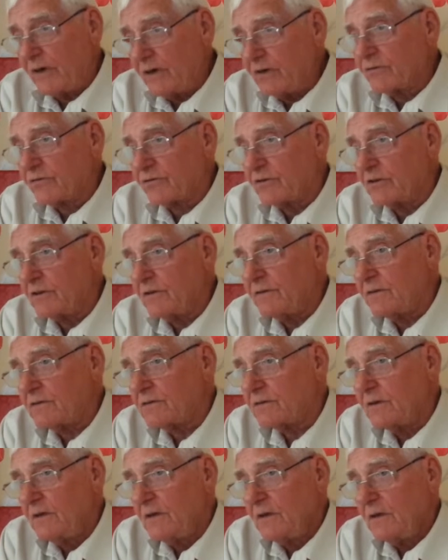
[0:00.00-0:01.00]
Health
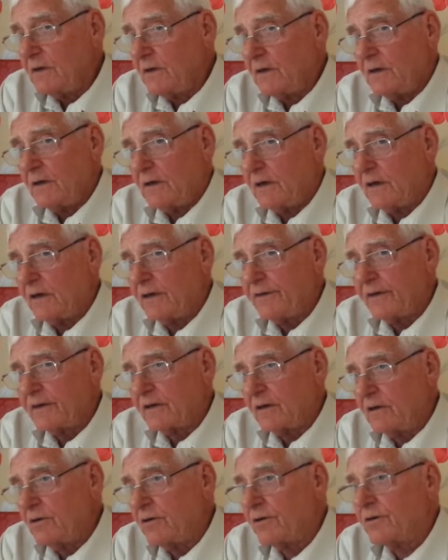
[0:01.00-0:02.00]
Service, I
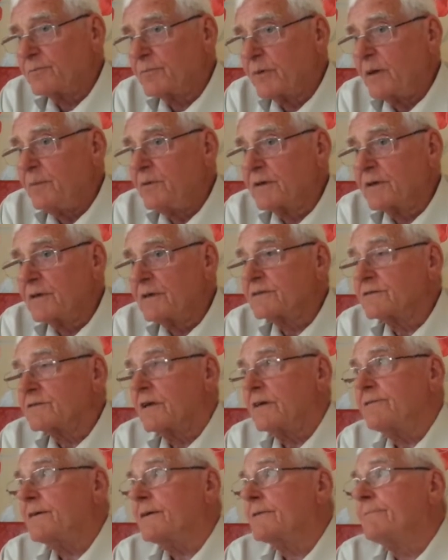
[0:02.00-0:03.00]
think a lot of people are going to
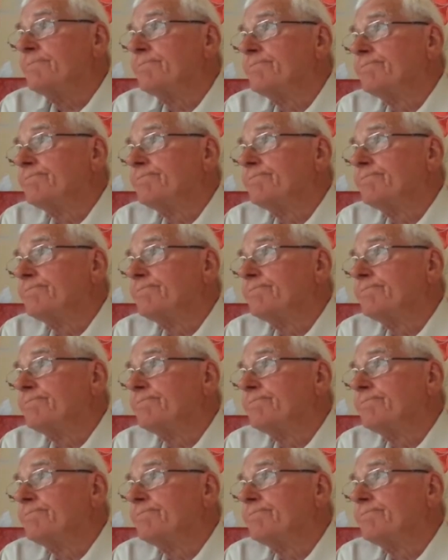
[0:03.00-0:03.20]
suffer.